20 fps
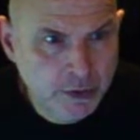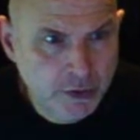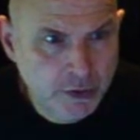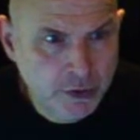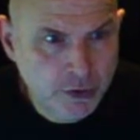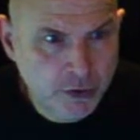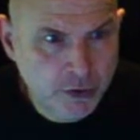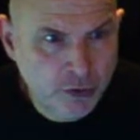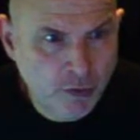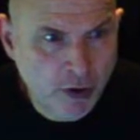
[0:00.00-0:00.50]

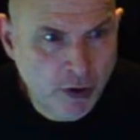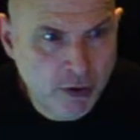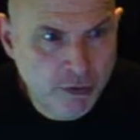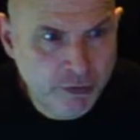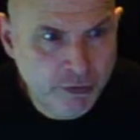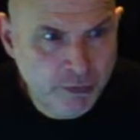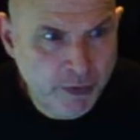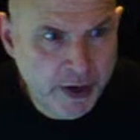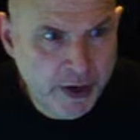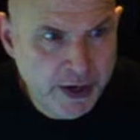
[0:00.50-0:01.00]
Your
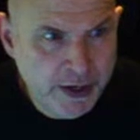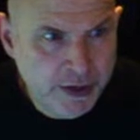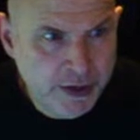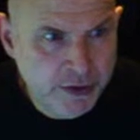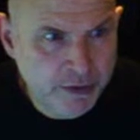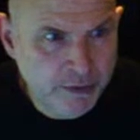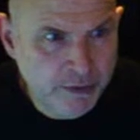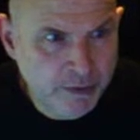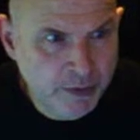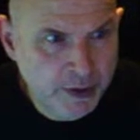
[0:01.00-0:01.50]
growth rate,
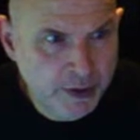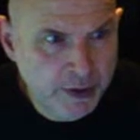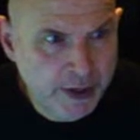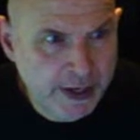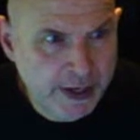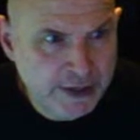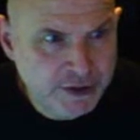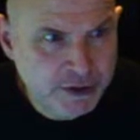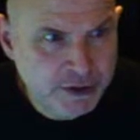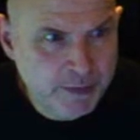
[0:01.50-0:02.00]
your
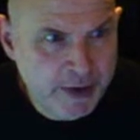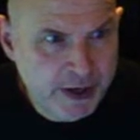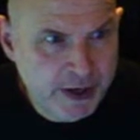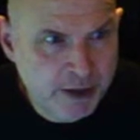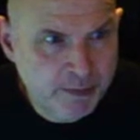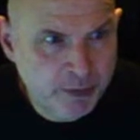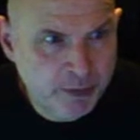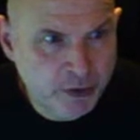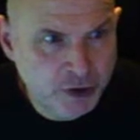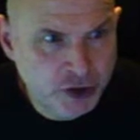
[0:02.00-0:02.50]

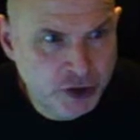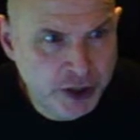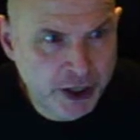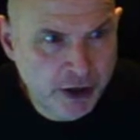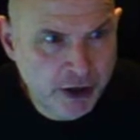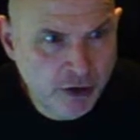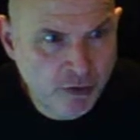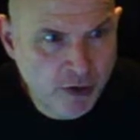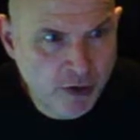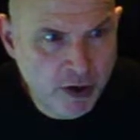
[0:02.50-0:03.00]
estimated per
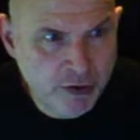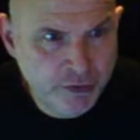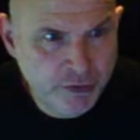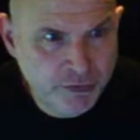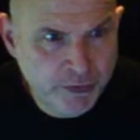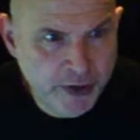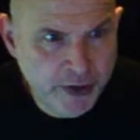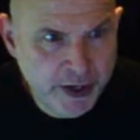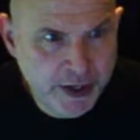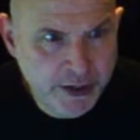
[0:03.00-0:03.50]
share
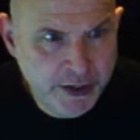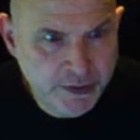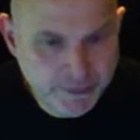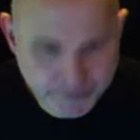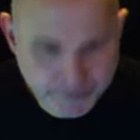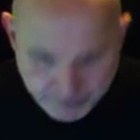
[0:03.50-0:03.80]
growth rate